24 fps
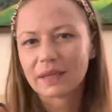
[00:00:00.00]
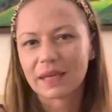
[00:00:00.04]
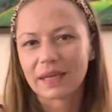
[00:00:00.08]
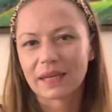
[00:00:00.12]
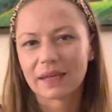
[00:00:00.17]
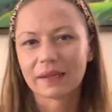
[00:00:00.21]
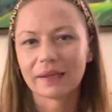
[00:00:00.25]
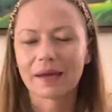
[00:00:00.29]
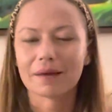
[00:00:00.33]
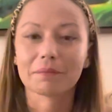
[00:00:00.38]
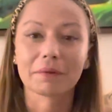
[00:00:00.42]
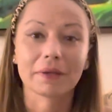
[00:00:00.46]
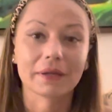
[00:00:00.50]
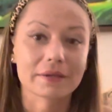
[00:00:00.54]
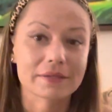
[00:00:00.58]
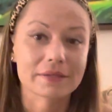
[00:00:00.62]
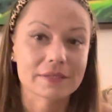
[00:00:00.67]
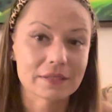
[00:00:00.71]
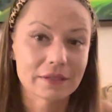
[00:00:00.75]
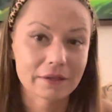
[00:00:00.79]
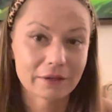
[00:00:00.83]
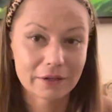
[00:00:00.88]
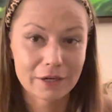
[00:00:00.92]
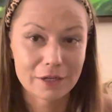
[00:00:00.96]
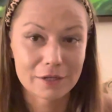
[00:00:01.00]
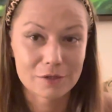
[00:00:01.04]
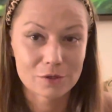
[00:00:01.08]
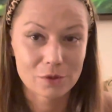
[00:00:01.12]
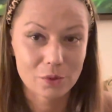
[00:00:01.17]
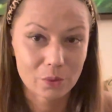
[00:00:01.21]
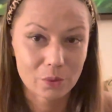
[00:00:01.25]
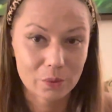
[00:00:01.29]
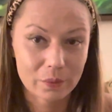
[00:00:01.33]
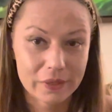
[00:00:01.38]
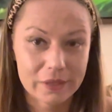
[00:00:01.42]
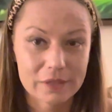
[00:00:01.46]
and I'm gonna start as
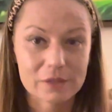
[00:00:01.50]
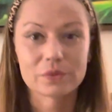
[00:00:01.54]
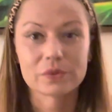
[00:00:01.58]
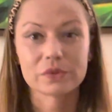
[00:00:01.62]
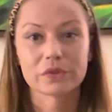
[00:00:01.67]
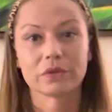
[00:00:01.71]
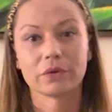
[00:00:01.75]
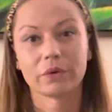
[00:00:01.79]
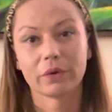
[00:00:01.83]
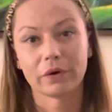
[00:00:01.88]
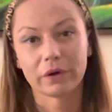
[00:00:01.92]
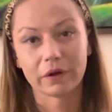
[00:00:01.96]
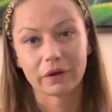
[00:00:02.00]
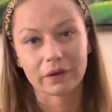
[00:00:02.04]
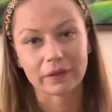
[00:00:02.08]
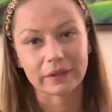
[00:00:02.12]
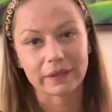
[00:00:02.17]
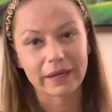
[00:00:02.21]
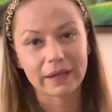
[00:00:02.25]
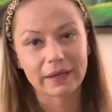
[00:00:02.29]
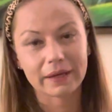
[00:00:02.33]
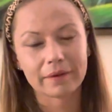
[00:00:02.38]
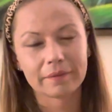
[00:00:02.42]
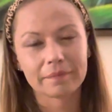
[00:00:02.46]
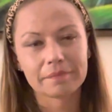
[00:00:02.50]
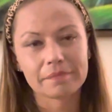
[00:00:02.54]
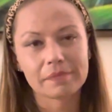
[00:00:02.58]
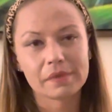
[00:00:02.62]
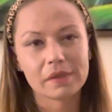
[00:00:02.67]
always with an oracle deck.